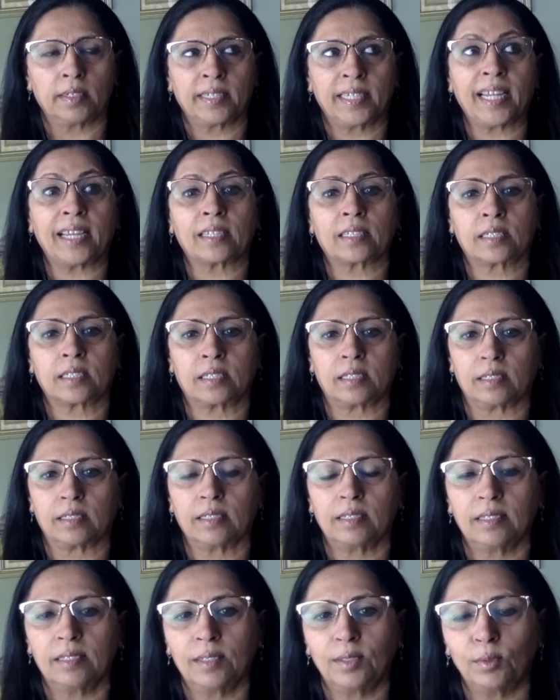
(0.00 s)
text.
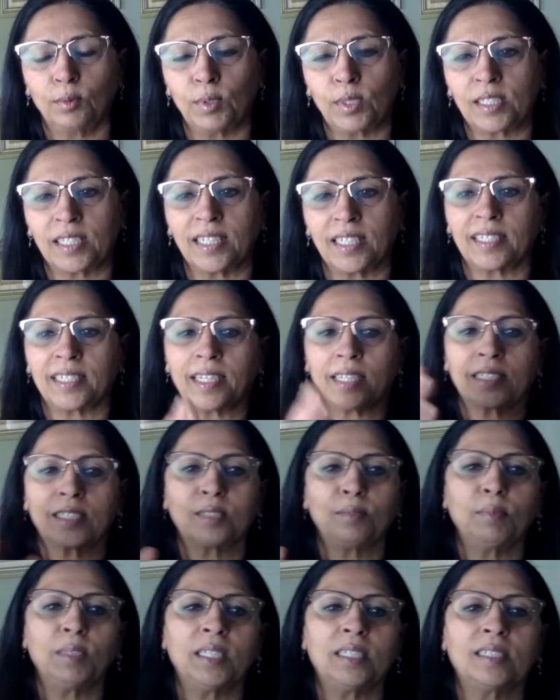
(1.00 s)
We say
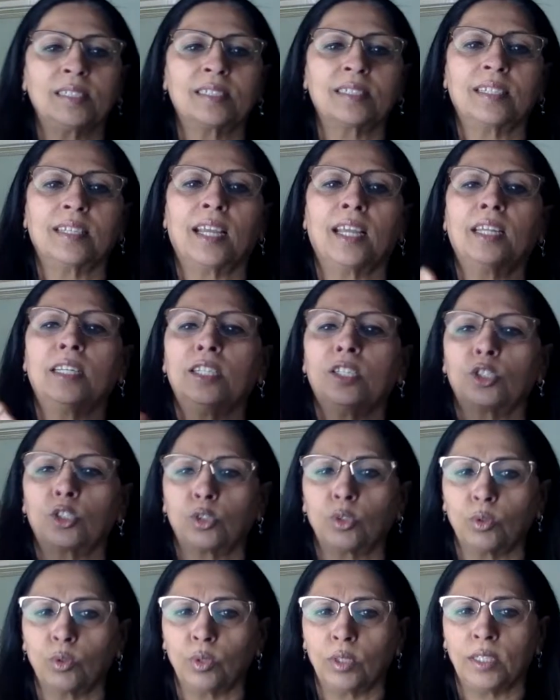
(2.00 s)
text means any
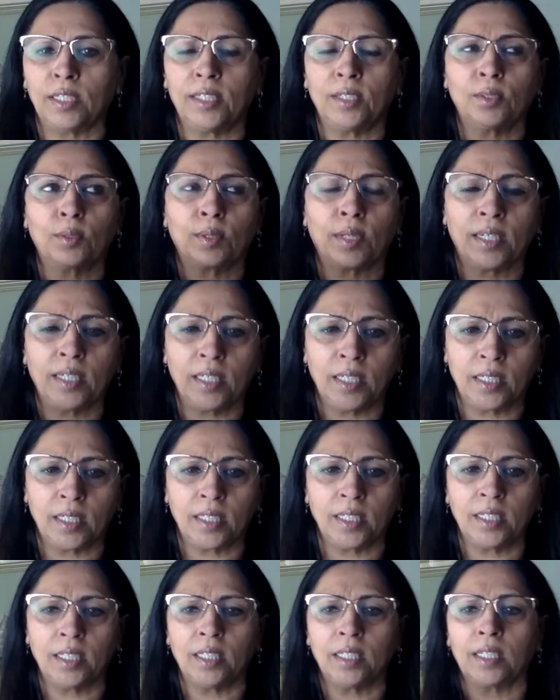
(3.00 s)
story or any
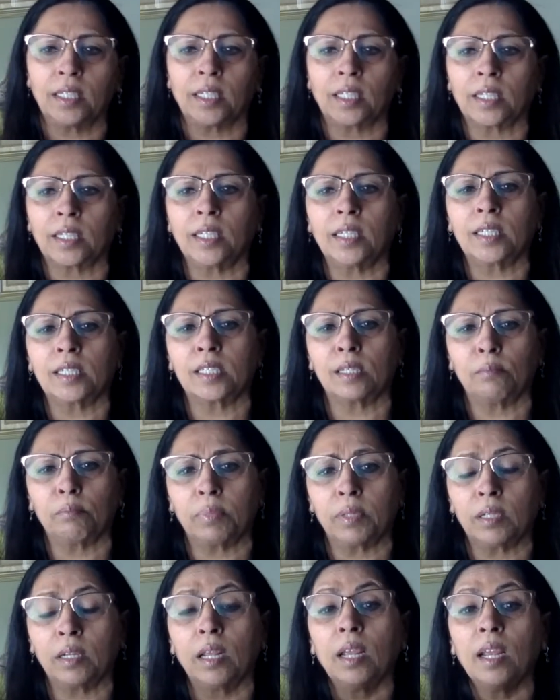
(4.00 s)
reading, read
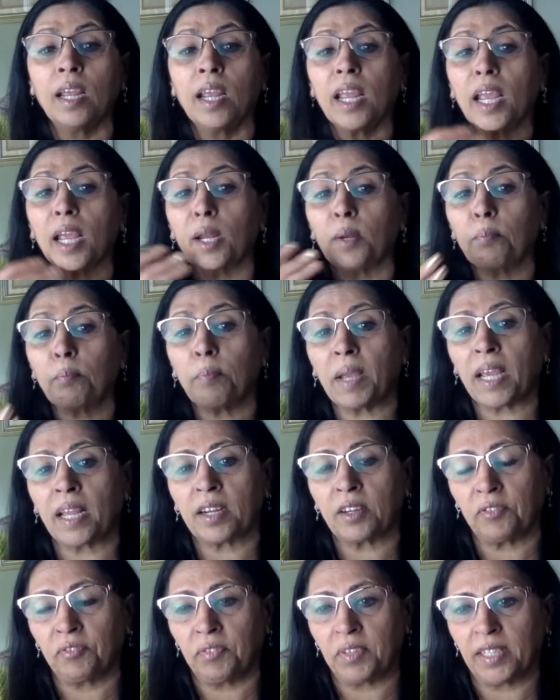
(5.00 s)
simple and
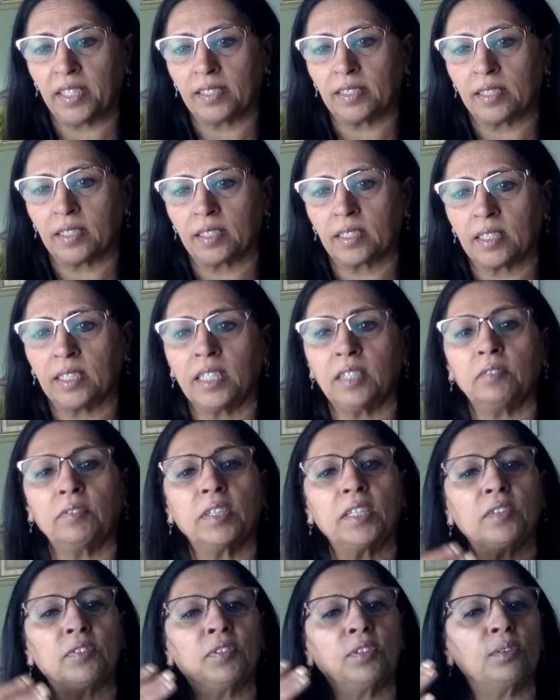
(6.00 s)
paraphrase it.
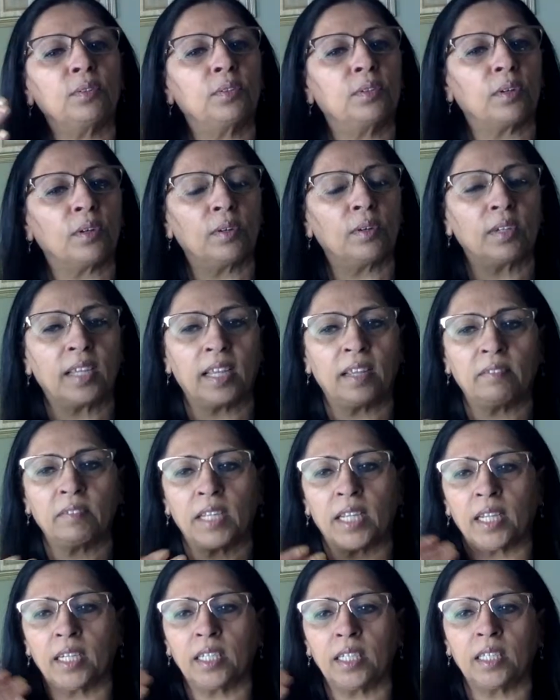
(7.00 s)
Even if you don't have
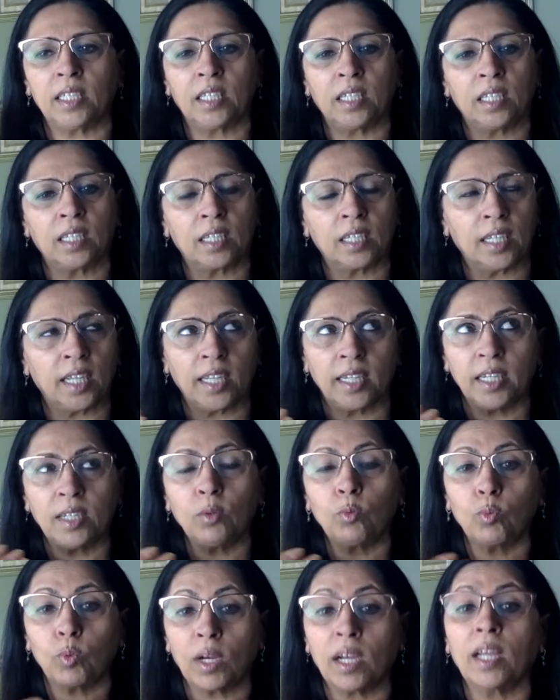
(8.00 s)

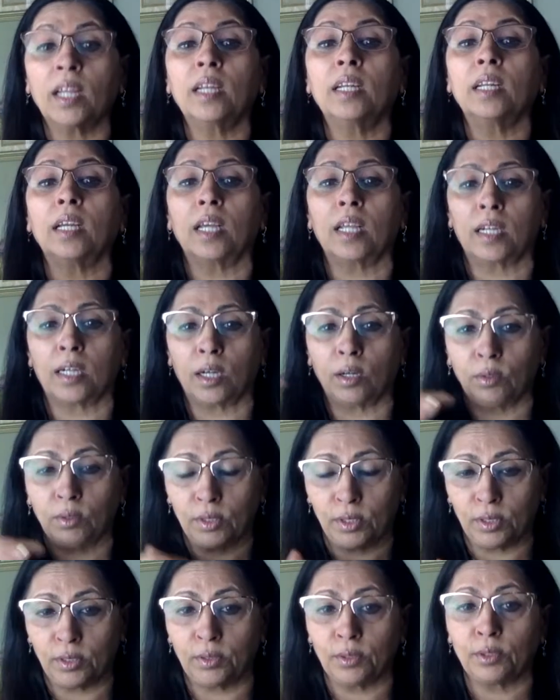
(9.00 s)
anyone
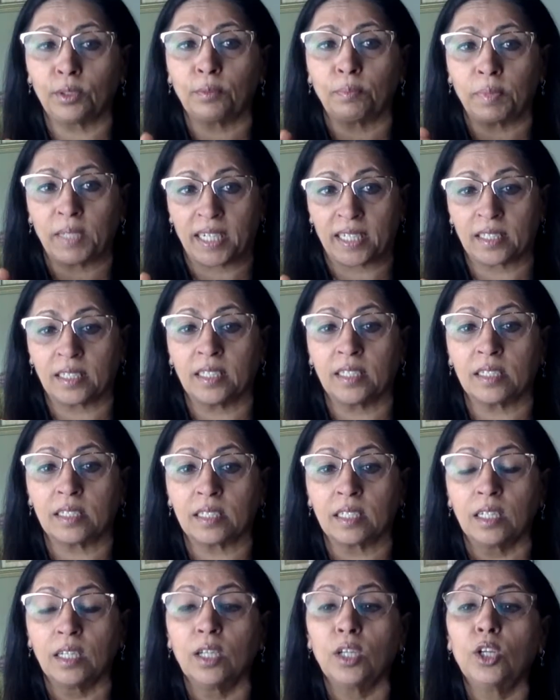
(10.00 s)
around you to
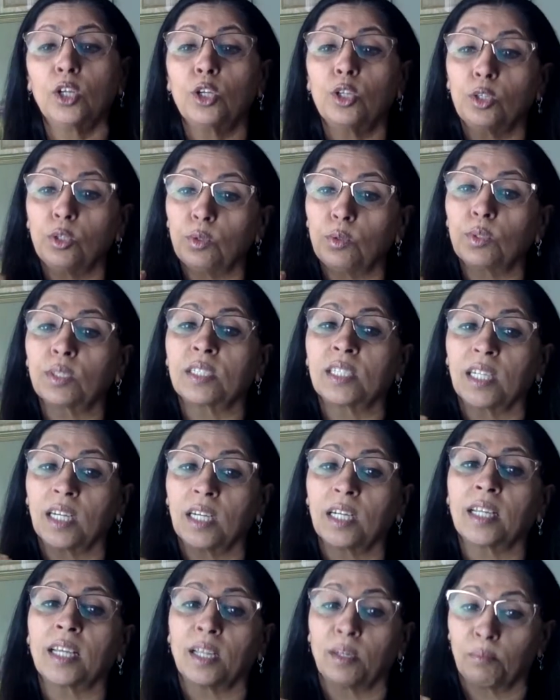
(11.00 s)
practice, you
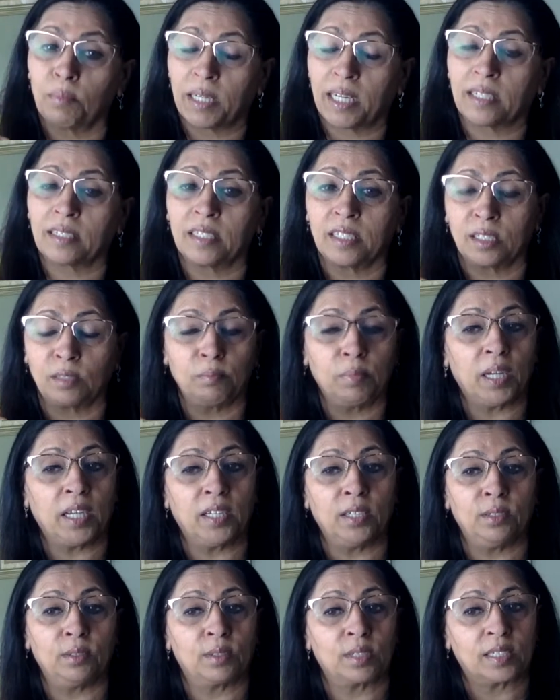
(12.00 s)
still can practice by
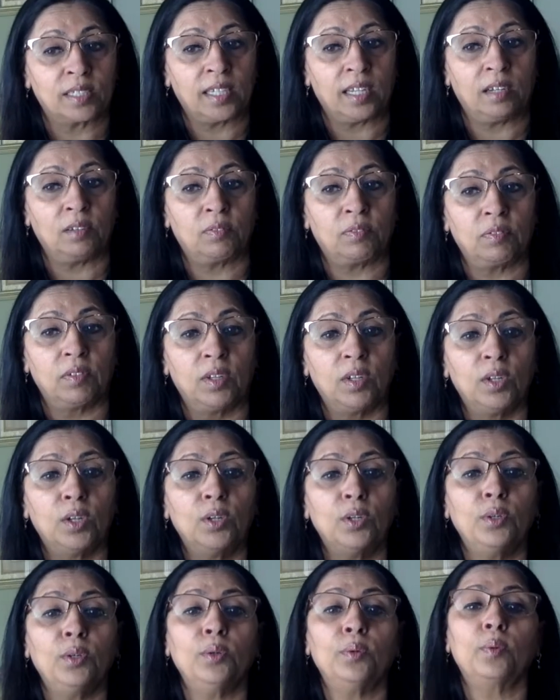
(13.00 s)
yourself.
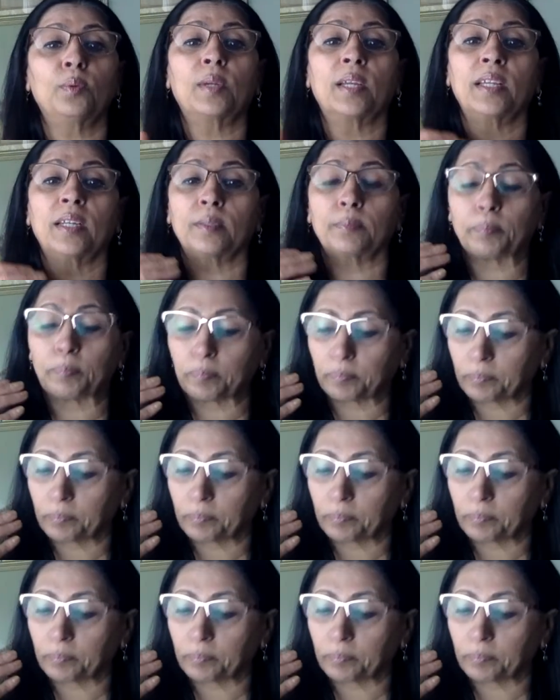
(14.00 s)
You can,